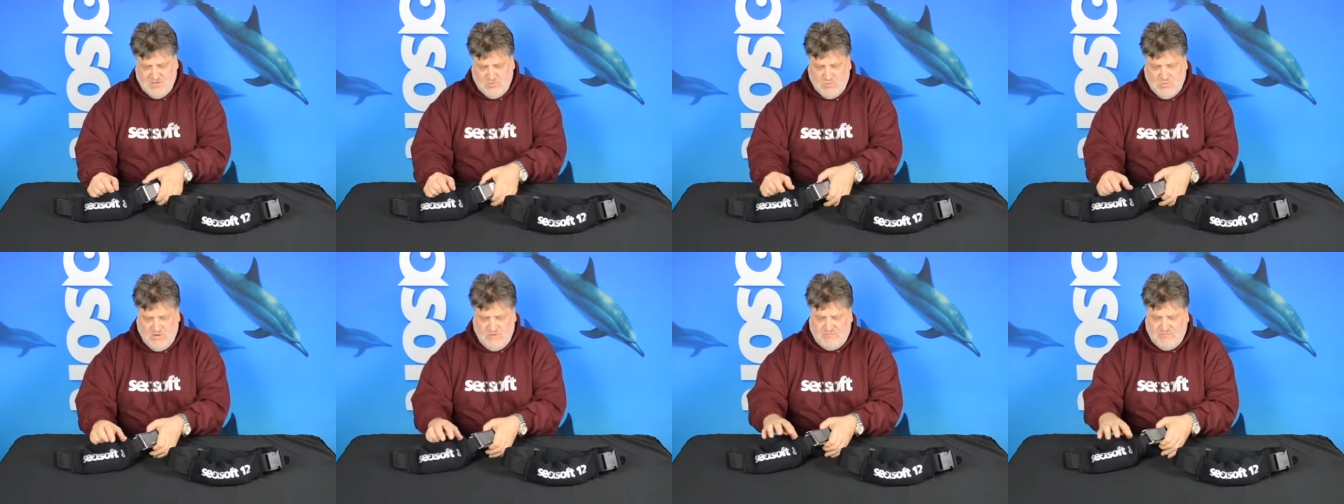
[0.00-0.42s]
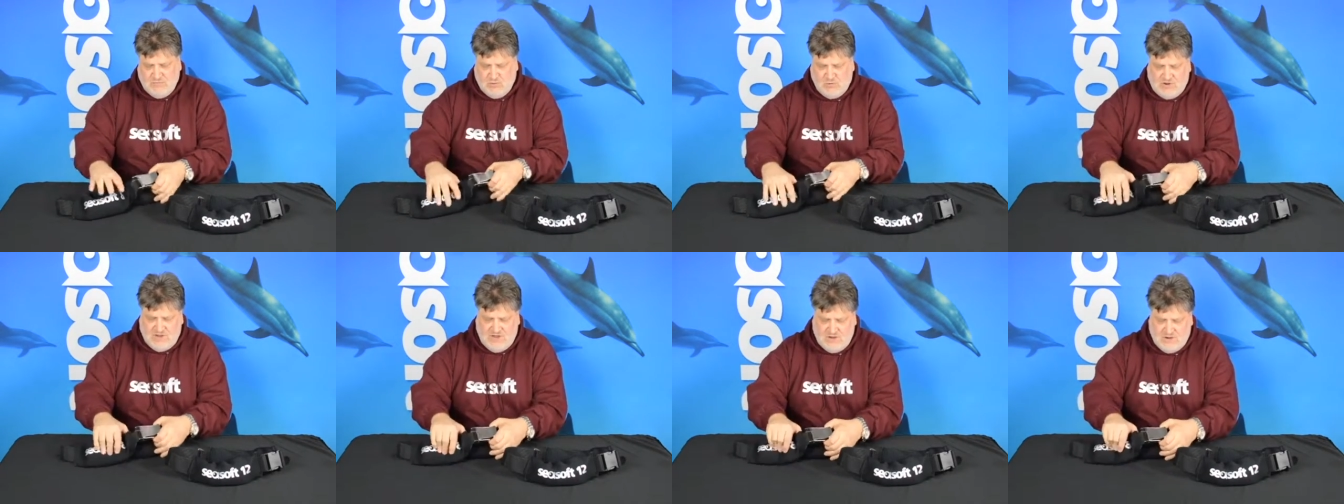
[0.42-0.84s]
We
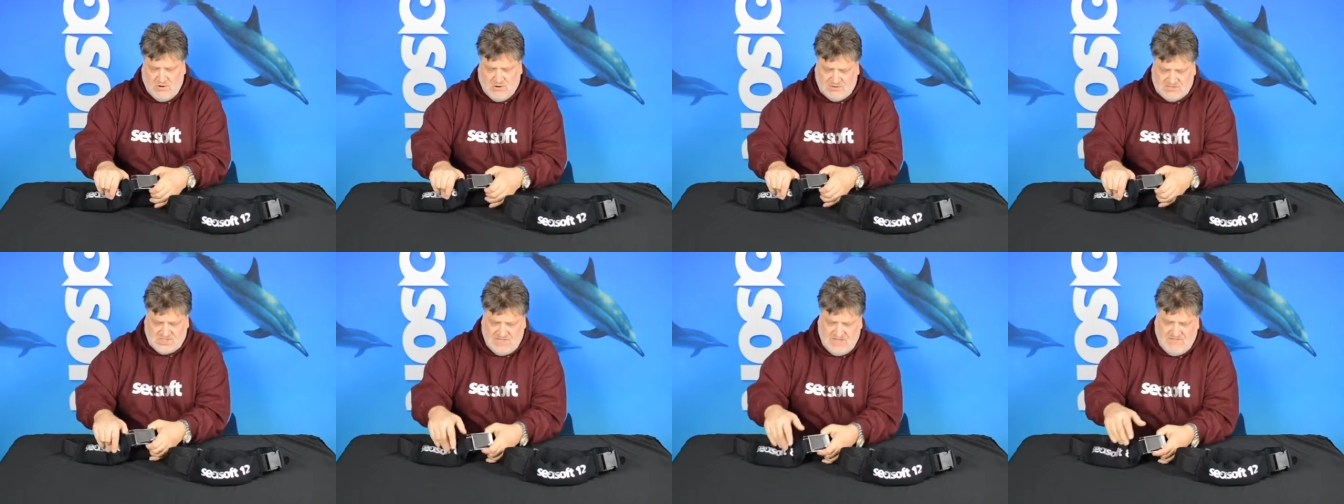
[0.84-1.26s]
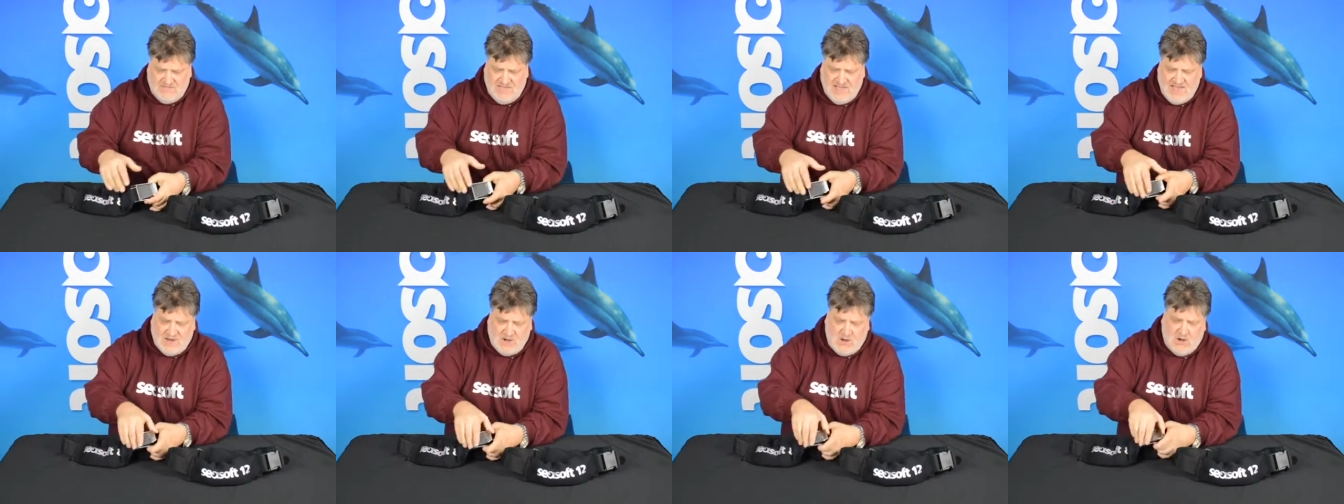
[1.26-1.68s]
for years have
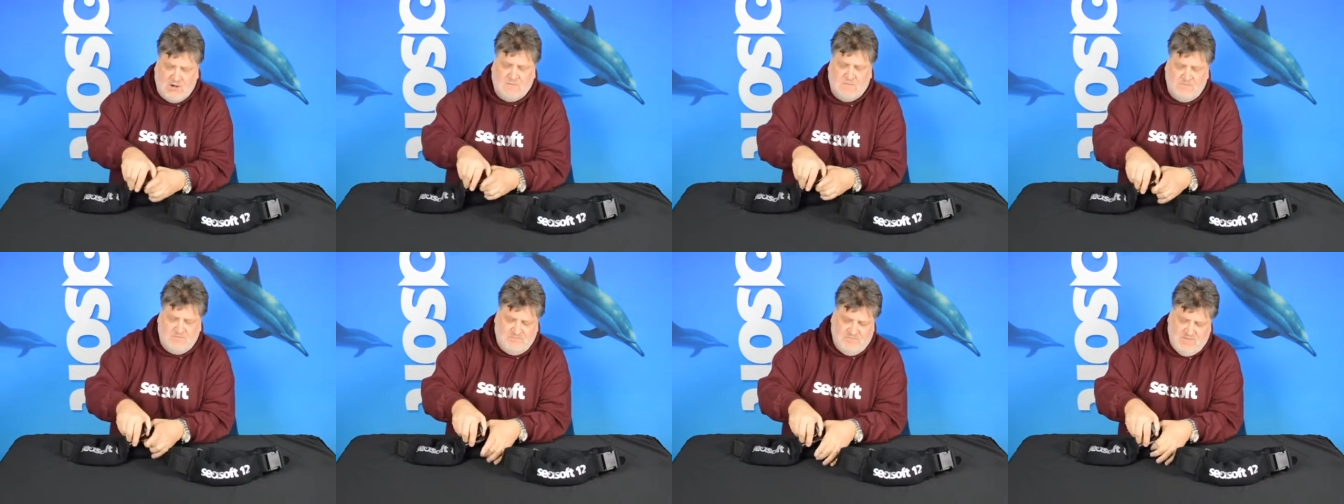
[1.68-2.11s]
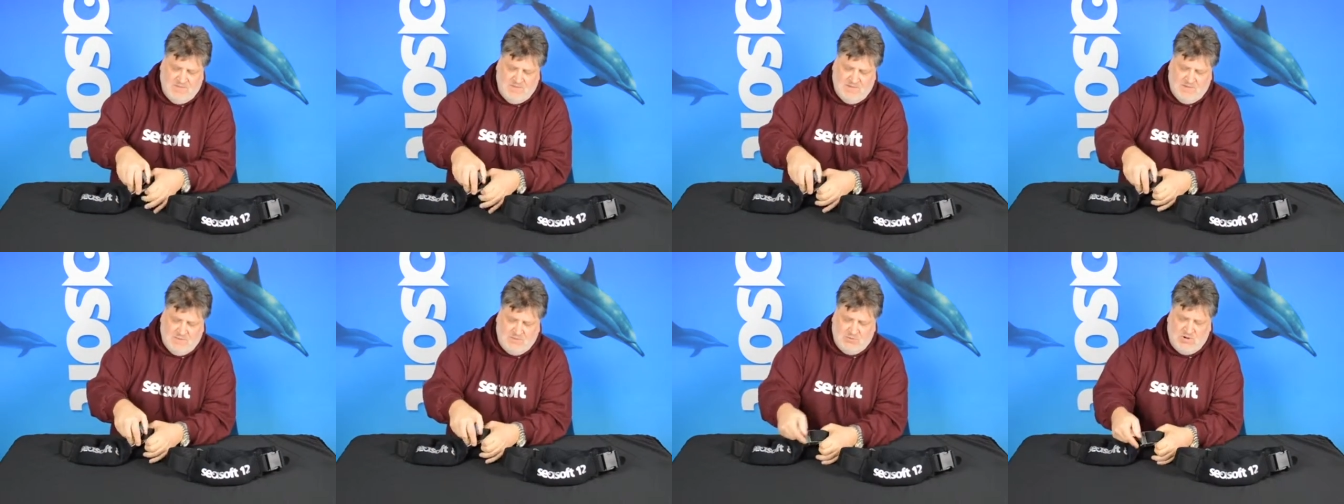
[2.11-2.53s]
had our
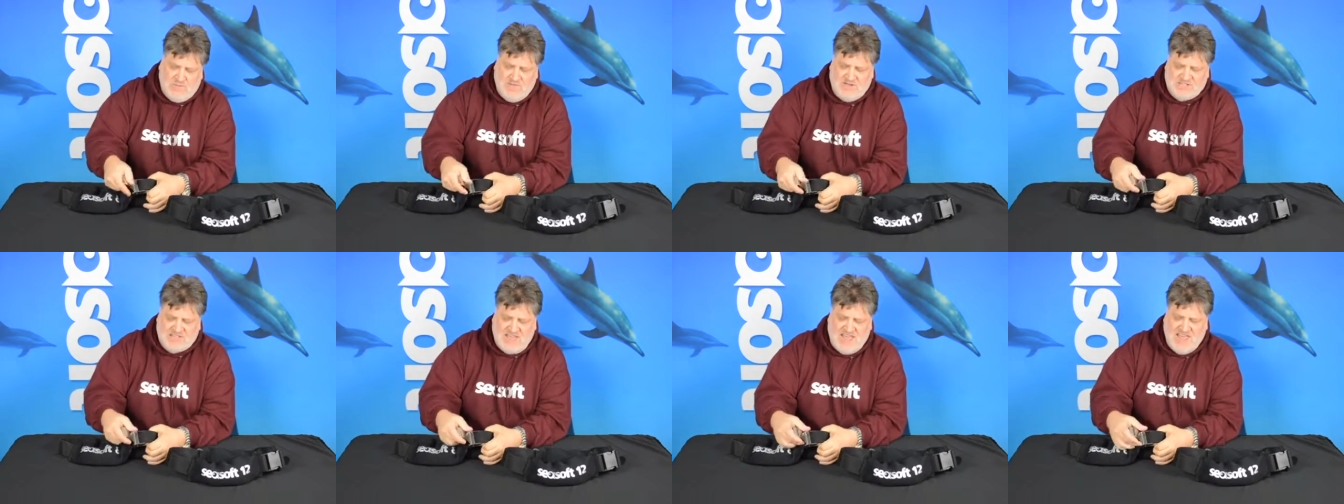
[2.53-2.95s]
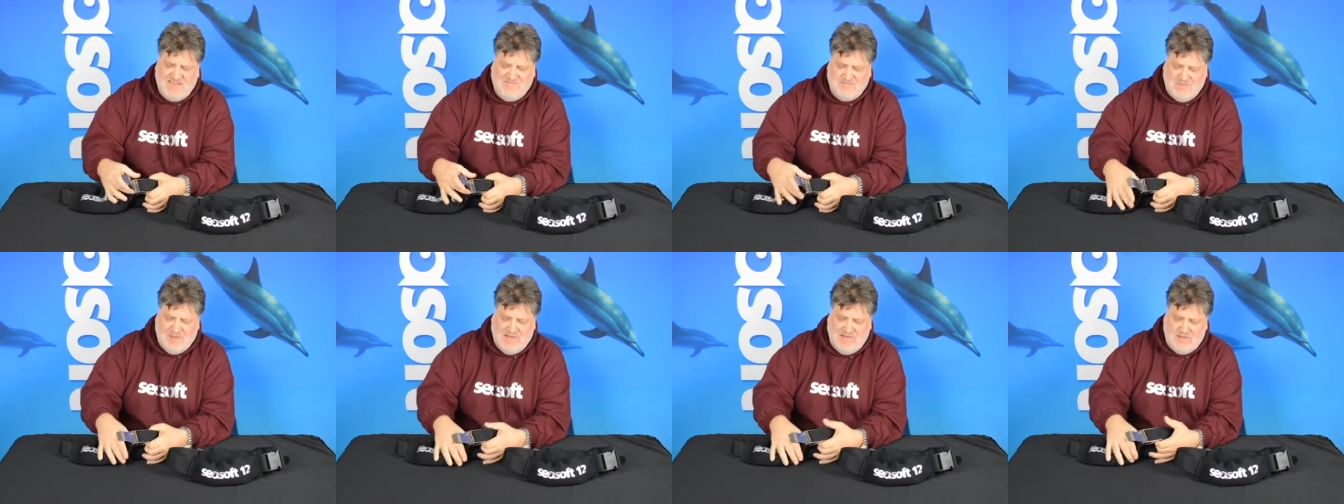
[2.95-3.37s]
pretty much
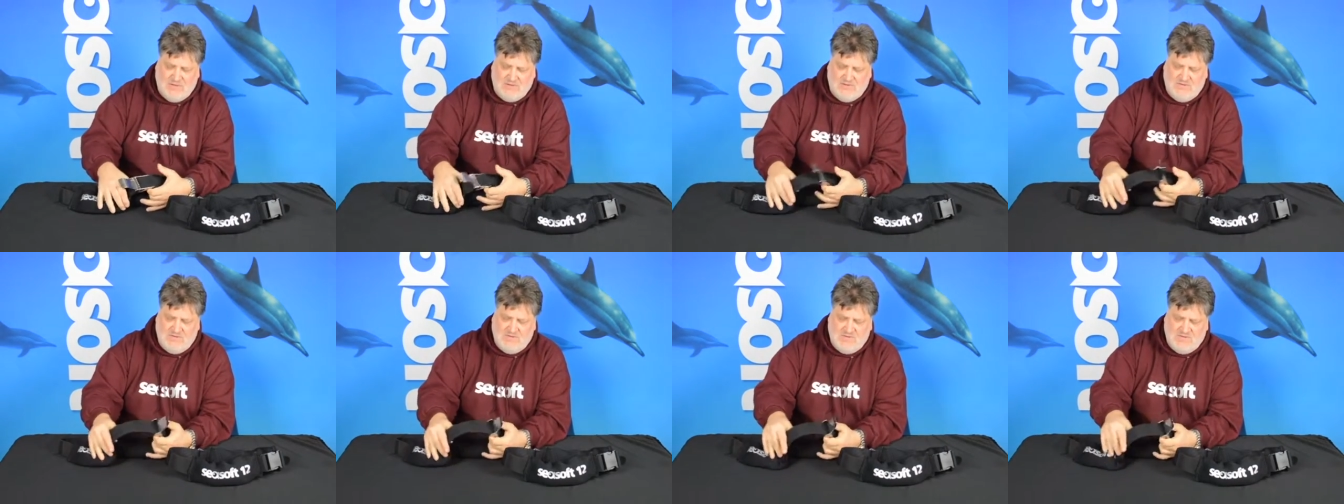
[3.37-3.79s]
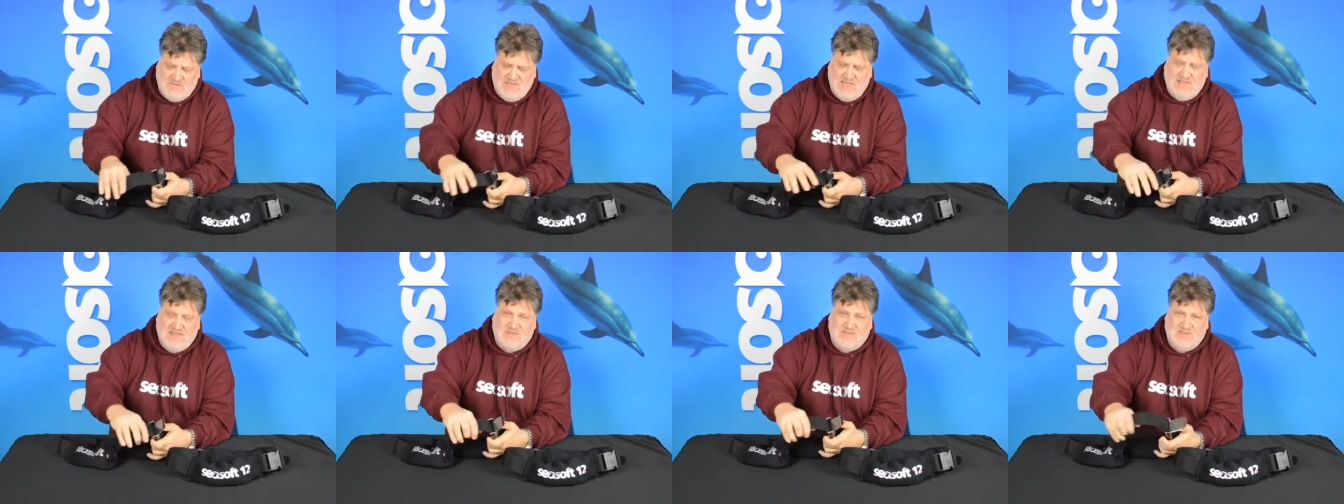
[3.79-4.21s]
half-pound
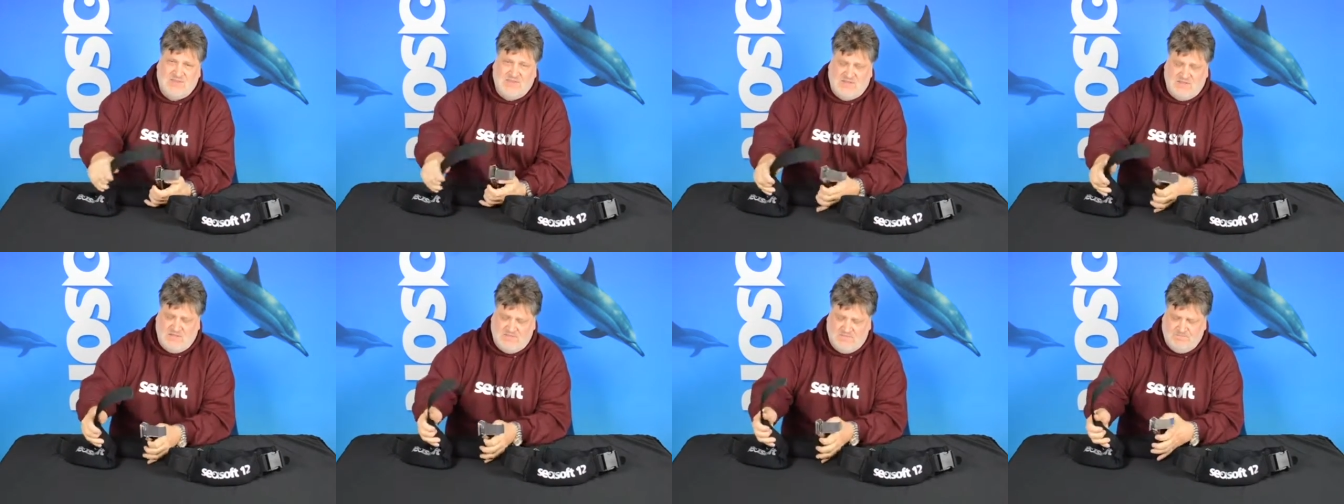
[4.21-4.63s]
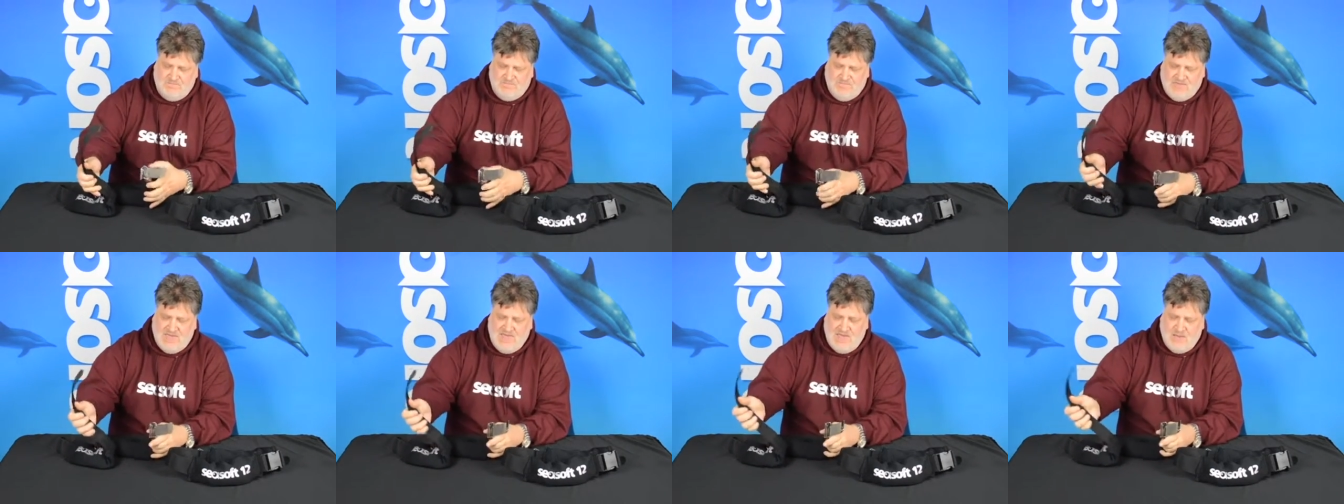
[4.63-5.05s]
stainless steel
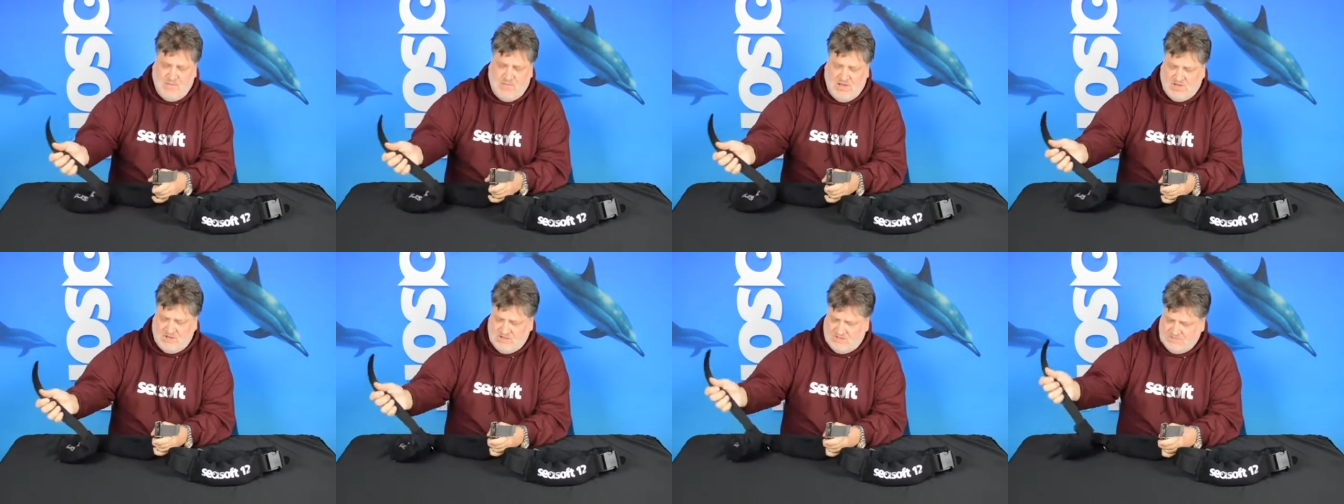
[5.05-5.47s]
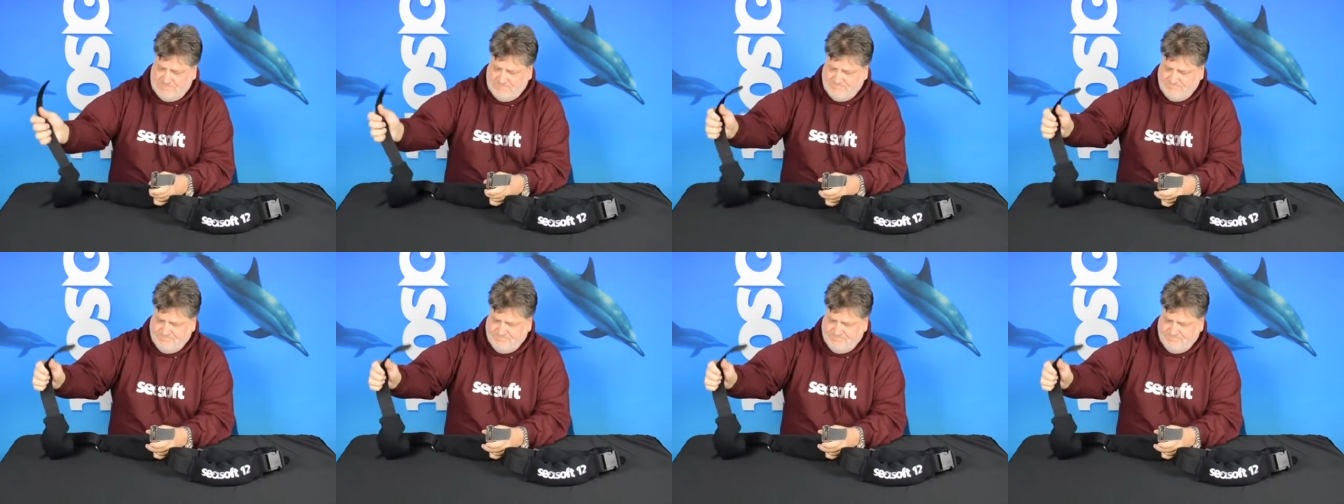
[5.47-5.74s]
cam buckle.